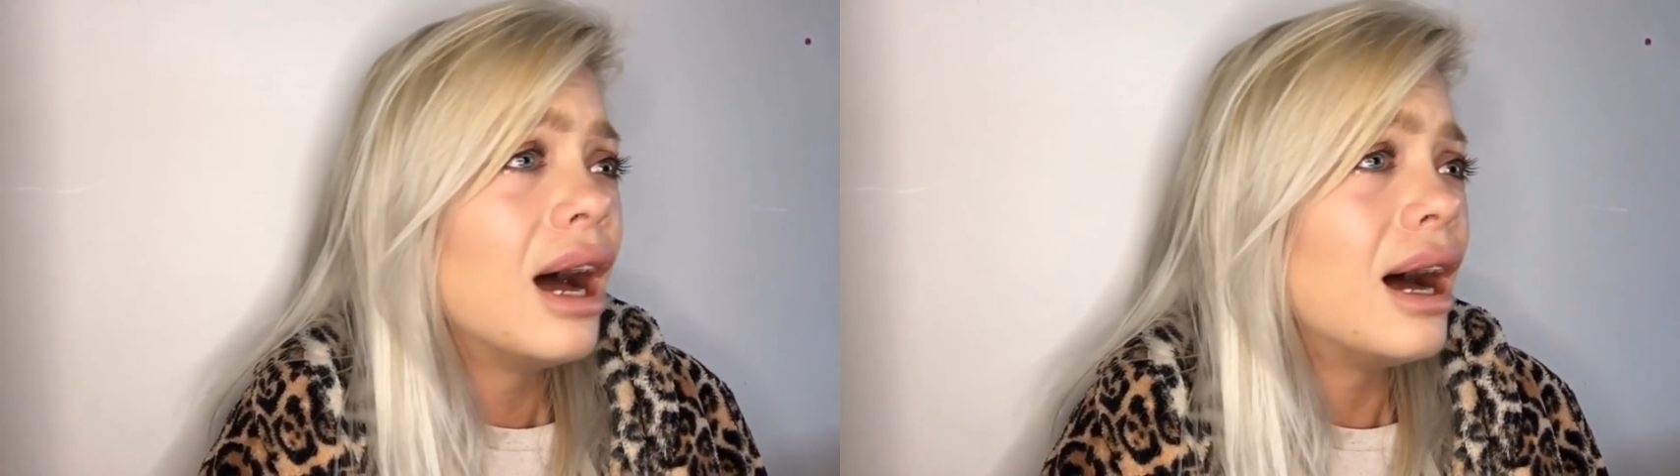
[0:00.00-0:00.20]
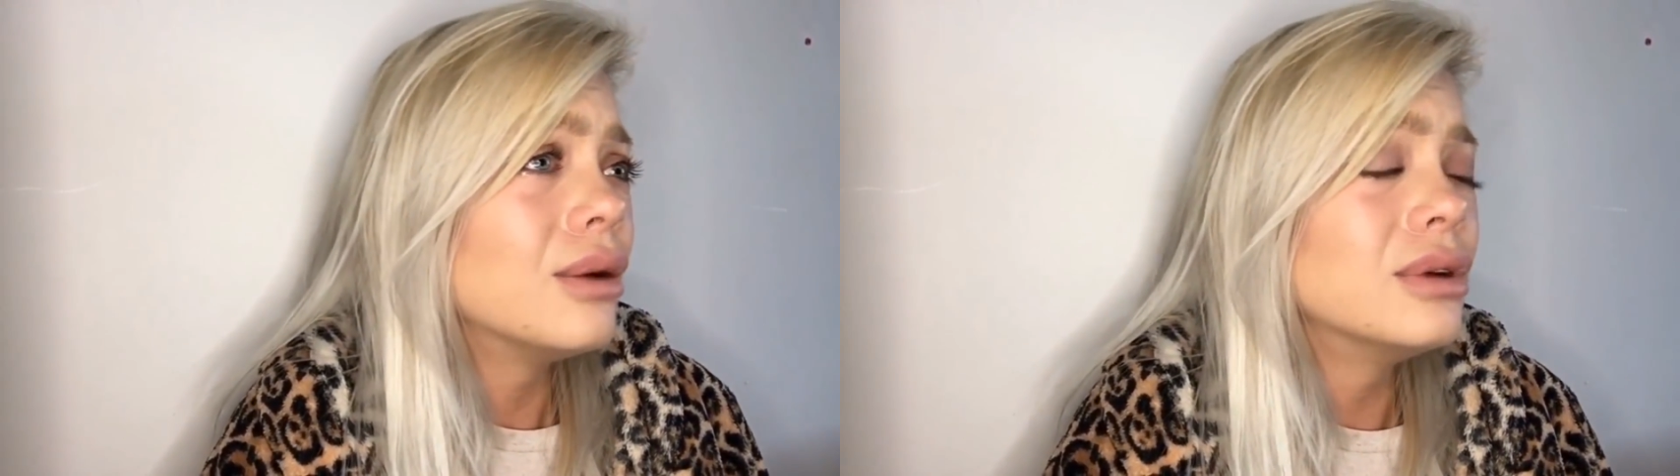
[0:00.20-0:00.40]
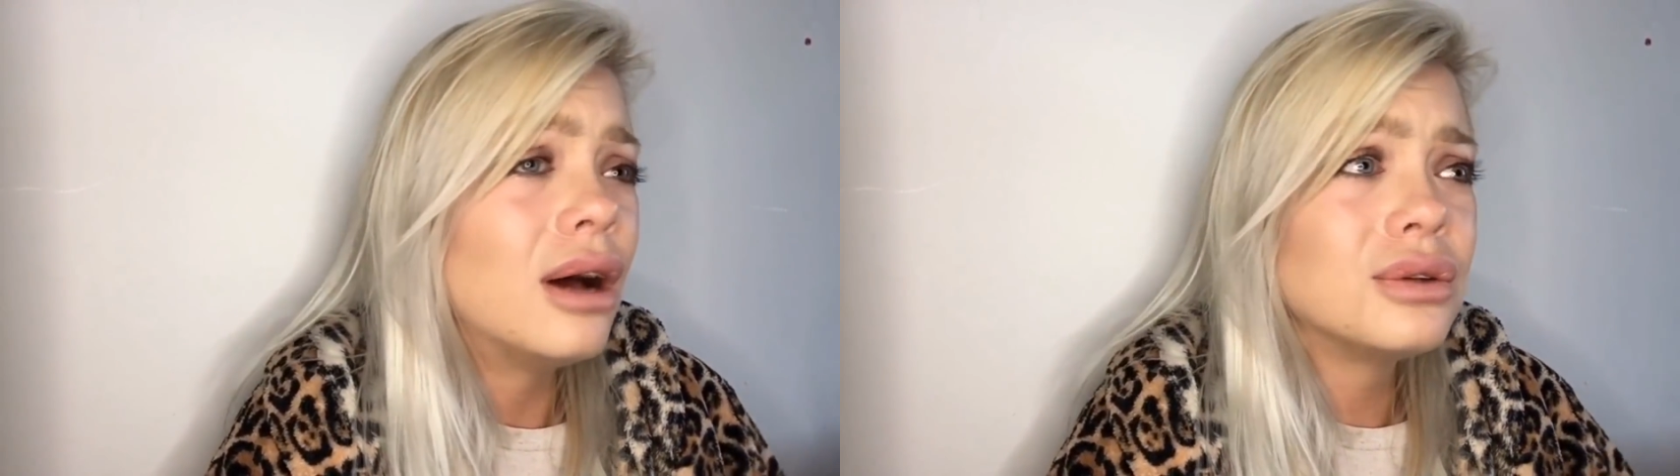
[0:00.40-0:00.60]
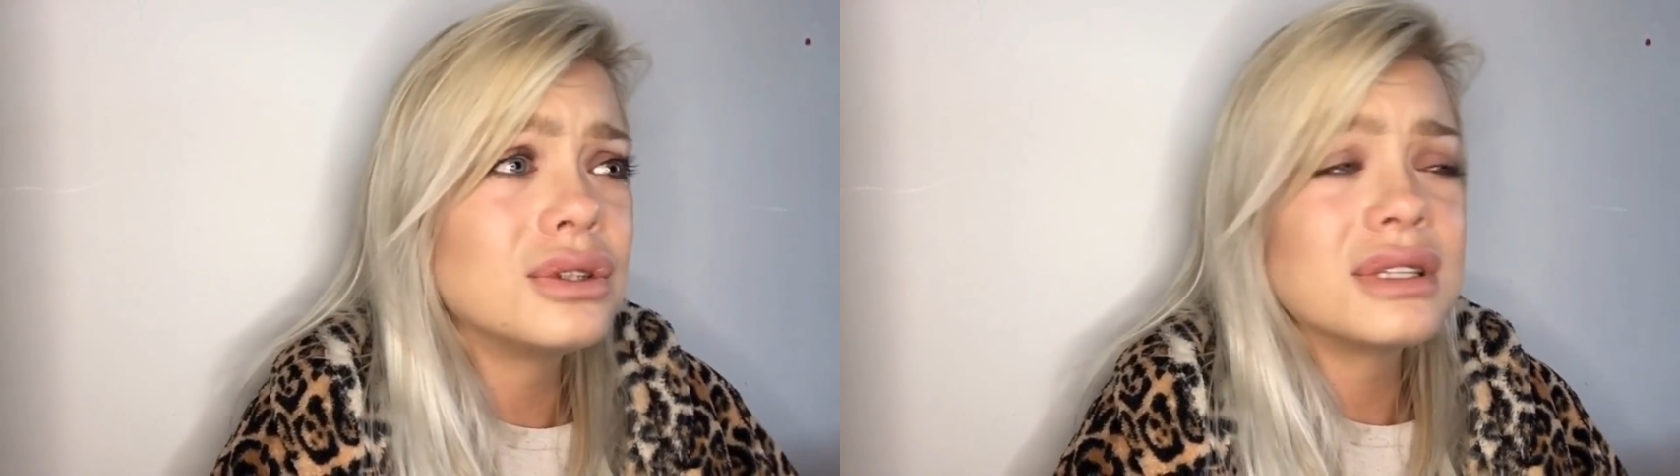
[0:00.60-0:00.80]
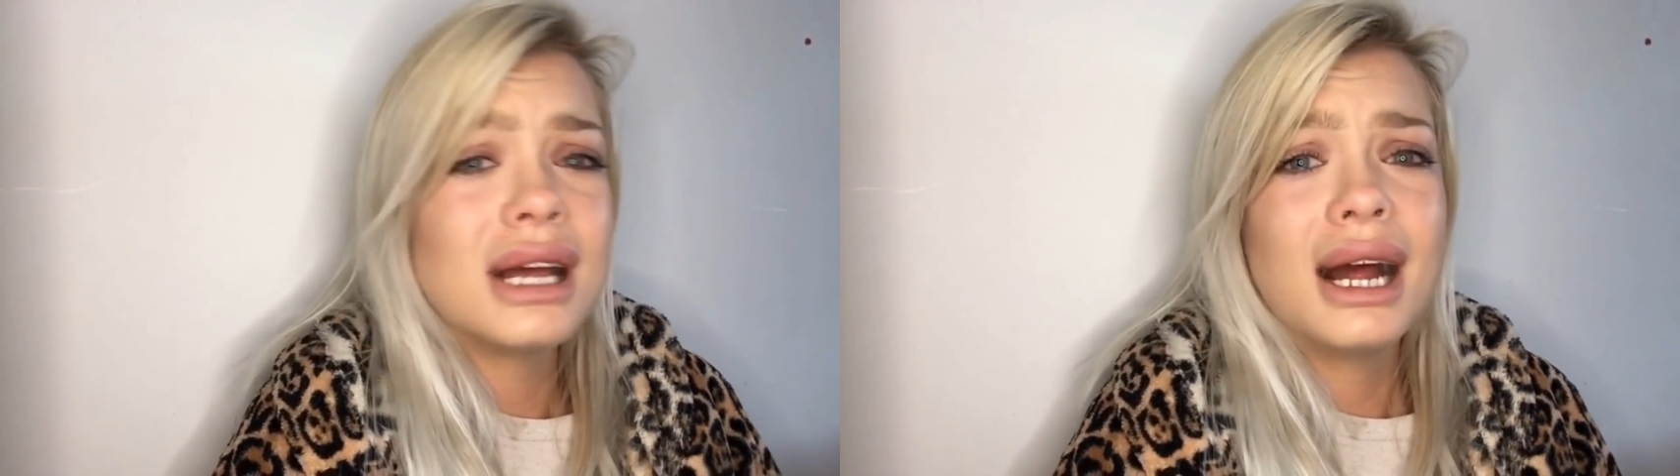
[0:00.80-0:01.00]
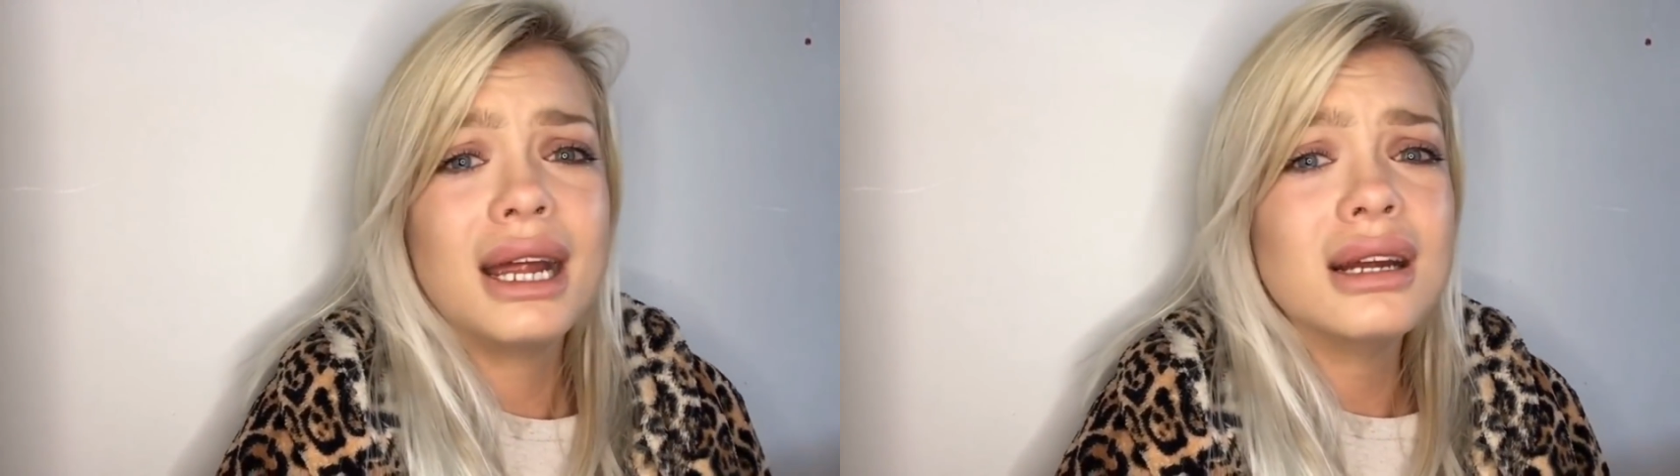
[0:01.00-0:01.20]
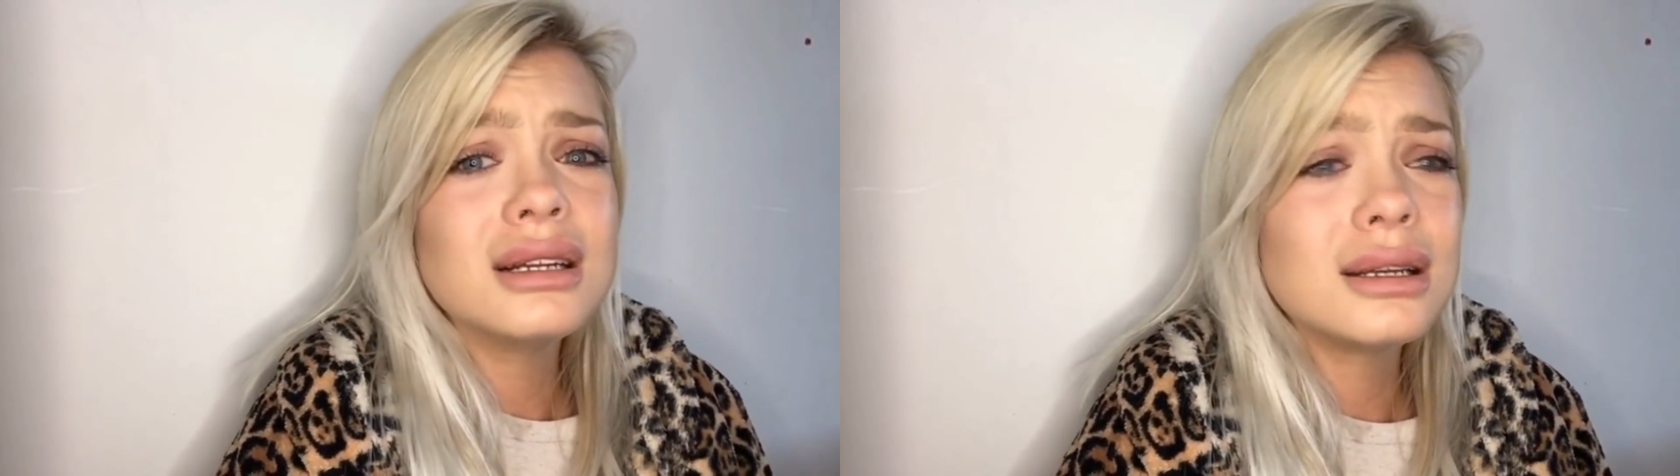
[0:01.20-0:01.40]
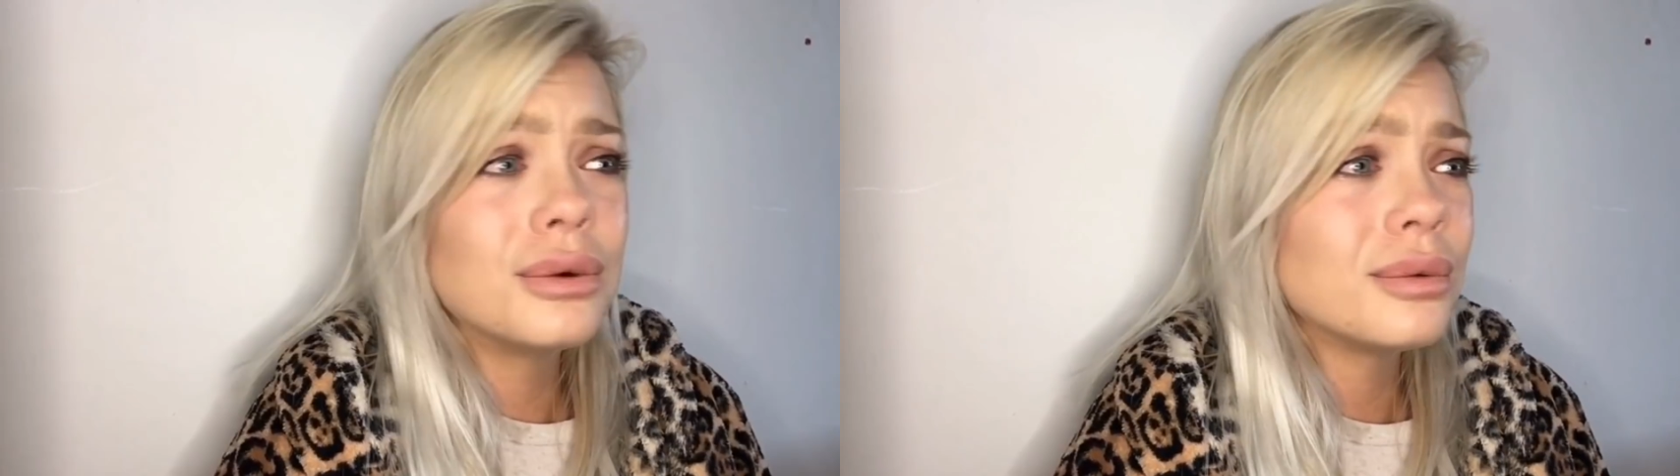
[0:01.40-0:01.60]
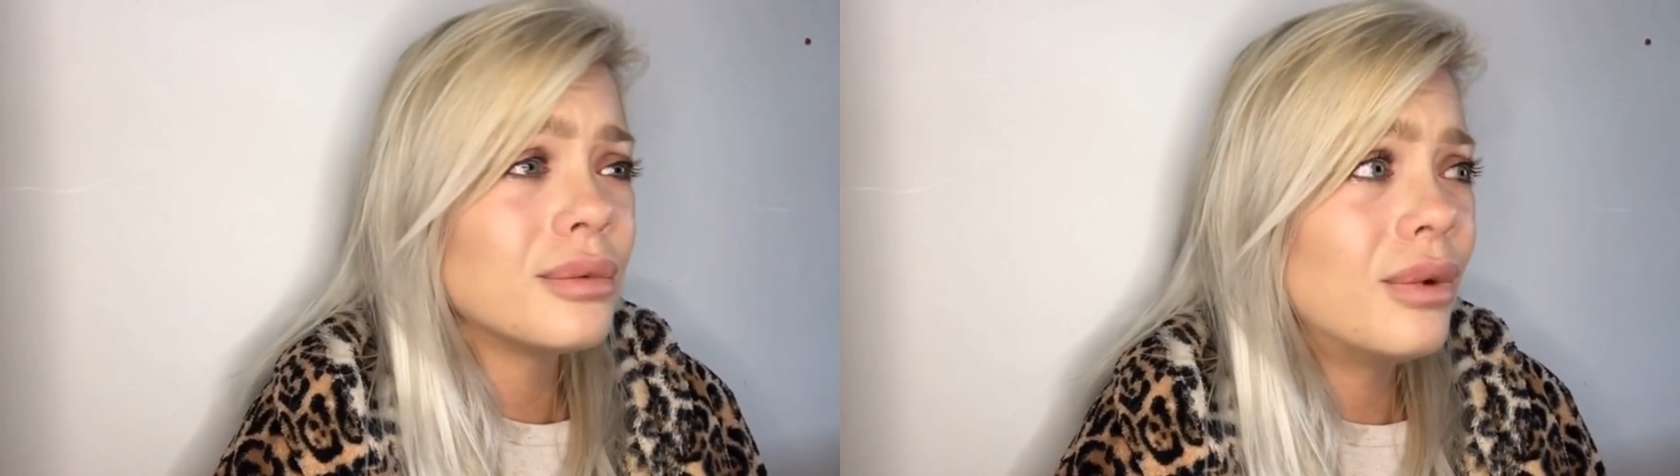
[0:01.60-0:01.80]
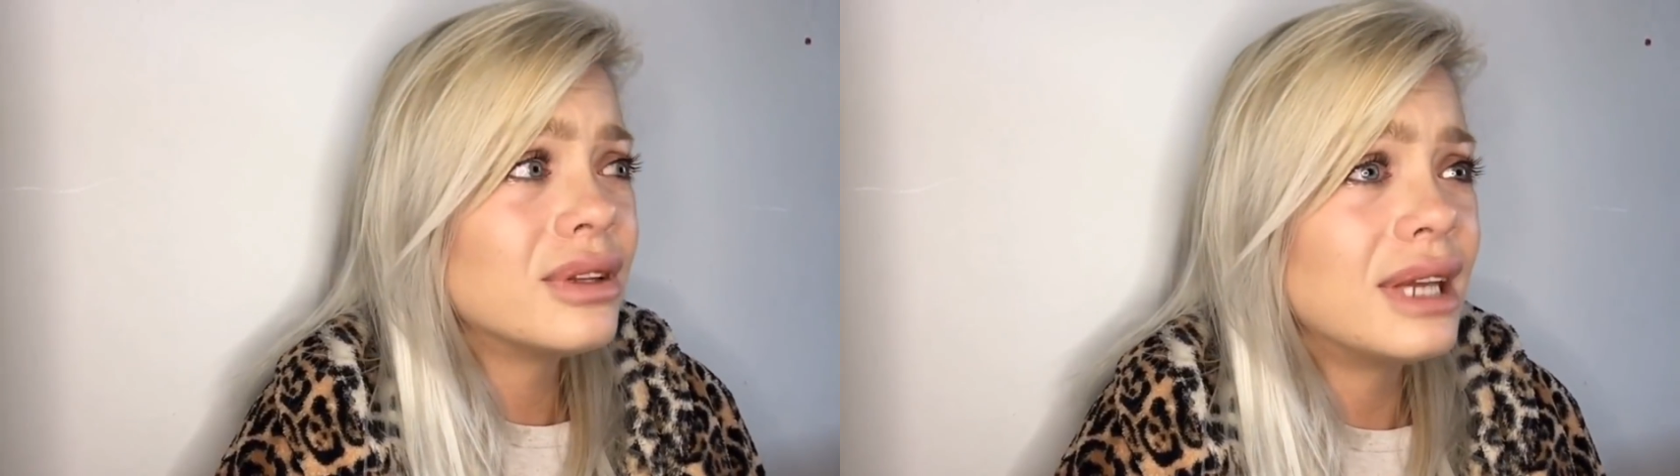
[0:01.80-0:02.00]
I was just like, well,